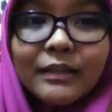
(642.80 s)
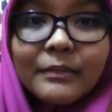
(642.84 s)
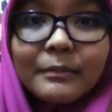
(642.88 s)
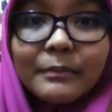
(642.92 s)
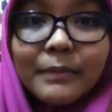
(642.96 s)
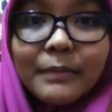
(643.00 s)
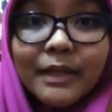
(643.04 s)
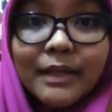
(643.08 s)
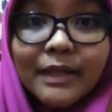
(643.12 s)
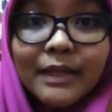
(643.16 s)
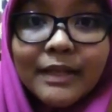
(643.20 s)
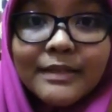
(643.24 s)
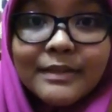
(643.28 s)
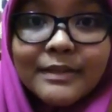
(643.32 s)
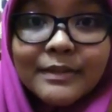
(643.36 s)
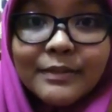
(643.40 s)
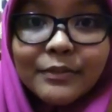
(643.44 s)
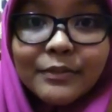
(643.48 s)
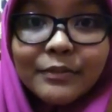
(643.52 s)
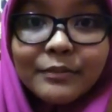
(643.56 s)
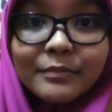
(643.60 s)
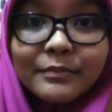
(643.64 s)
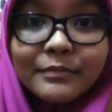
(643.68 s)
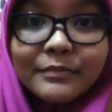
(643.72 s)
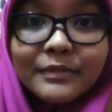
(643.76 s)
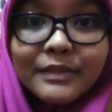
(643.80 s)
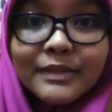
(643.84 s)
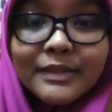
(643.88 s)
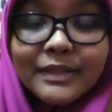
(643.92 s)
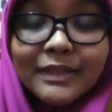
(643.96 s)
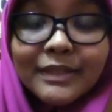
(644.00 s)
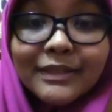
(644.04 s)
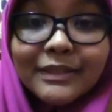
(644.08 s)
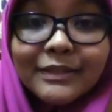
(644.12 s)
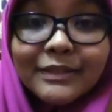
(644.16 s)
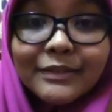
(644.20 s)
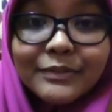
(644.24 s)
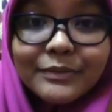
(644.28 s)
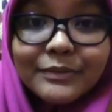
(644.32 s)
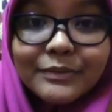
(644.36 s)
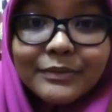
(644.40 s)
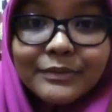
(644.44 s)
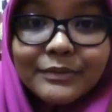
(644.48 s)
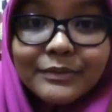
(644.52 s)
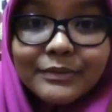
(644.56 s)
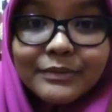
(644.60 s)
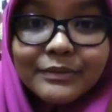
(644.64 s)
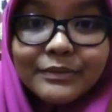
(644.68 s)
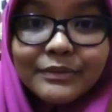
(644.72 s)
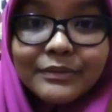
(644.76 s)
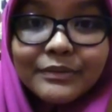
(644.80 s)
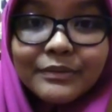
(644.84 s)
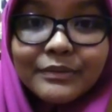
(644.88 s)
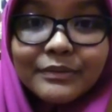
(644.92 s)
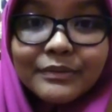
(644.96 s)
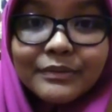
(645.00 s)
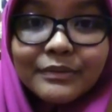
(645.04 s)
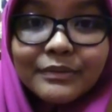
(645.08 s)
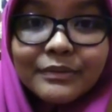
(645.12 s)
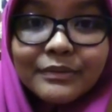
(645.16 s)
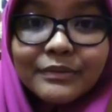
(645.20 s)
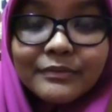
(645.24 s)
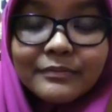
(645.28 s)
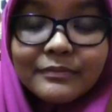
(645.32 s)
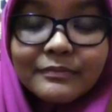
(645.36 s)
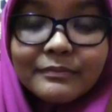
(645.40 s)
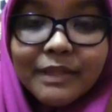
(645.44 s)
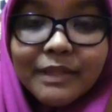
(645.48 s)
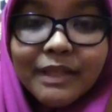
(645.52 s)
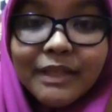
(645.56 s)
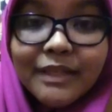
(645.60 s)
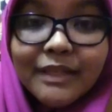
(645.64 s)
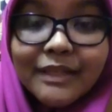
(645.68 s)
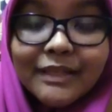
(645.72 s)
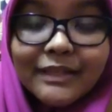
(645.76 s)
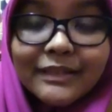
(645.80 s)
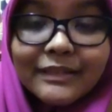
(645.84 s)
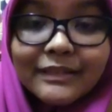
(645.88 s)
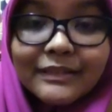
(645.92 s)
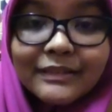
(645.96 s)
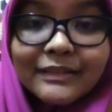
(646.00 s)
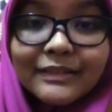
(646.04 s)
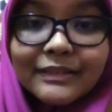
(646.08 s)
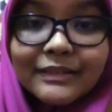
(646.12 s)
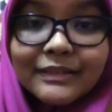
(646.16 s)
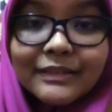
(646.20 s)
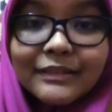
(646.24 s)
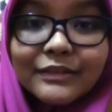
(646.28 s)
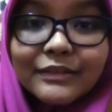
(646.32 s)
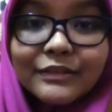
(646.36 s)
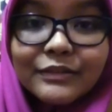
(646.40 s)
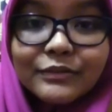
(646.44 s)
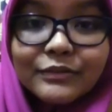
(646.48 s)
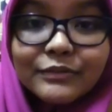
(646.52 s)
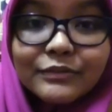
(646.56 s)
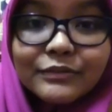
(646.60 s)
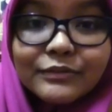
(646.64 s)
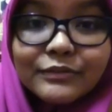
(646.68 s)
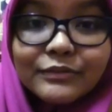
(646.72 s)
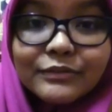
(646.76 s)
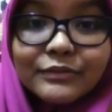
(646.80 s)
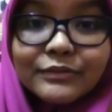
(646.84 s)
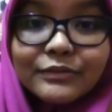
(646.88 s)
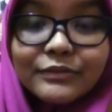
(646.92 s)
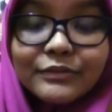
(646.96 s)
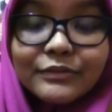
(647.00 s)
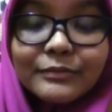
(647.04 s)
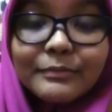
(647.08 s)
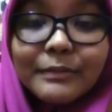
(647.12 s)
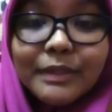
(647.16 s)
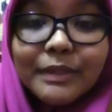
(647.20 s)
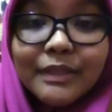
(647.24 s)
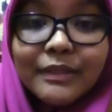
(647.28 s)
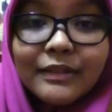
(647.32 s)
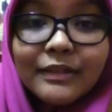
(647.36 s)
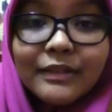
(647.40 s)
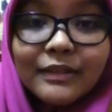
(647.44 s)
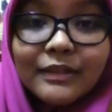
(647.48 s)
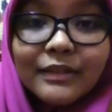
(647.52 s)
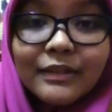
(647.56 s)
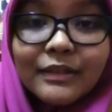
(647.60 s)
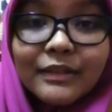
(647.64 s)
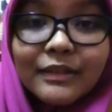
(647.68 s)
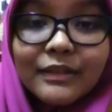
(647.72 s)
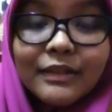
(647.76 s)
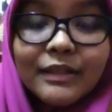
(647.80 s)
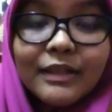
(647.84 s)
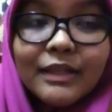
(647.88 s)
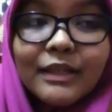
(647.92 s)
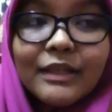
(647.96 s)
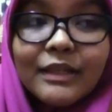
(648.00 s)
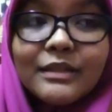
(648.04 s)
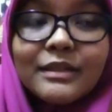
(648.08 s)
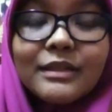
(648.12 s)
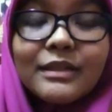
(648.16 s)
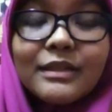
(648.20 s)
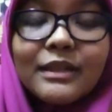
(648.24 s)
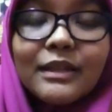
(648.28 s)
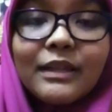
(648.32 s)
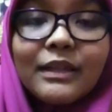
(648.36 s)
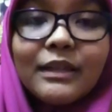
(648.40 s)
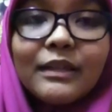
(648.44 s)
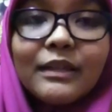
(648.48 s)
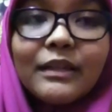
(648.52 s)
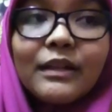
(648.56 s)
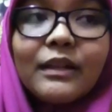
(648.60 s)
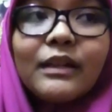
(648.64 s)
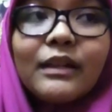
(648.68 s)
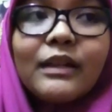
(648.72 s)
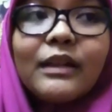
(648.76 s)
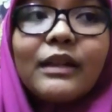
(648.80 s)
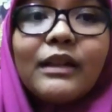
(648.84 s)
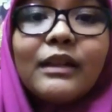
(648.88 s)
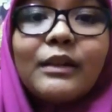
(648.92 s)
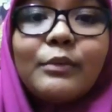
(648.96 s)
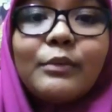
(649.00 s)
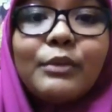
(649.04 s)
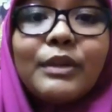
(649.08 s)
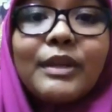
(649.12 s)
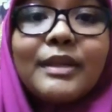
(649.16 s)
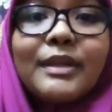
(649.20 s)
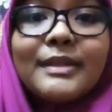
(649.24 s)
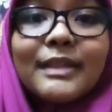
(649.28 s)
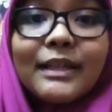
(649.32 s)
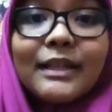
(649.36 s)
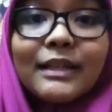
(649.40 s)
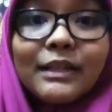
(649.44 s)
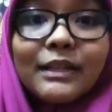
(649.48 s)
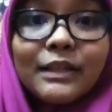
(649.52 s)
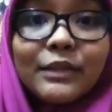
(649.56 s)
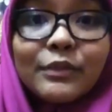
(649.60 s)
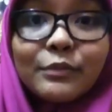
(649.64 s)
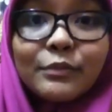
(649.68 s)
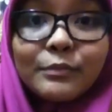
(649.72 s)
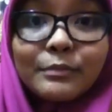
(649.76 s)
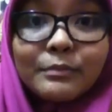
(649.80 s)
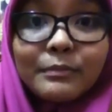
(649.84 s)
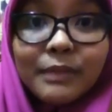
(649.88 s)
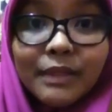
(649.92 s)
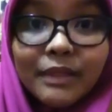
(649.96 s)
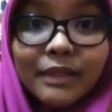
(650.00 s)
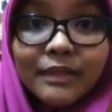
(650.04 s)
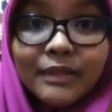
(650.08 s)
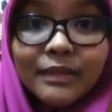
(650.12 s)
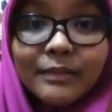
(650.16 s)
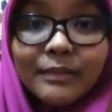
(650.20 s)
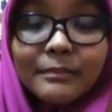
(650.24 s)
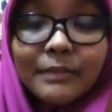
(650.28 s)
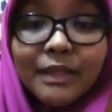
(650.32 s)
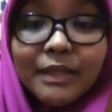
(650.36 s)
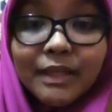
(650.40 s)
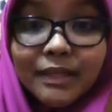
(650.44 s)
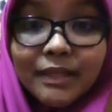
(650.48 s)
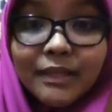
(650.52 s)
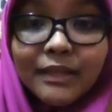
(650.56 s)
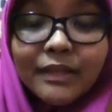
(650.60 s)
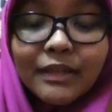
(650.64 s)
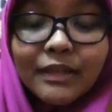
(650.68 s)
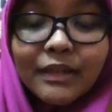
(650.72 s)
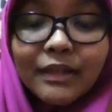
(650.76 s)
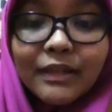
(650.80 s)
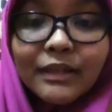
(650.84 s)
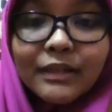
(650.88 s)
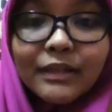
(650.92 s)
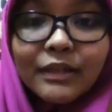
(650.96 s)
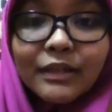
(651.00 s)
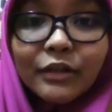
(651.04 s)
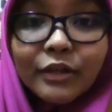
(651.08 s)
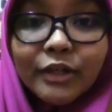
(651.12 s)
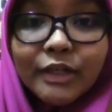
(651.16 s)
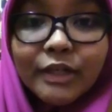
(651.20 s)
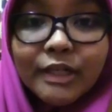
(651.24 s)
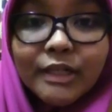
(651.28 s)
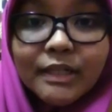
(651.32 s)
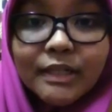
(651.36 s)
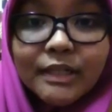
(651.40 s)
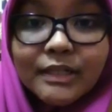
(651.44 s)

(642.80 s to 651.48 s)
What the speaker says: LAX group decided to make to meet. Actually, we decided to meet on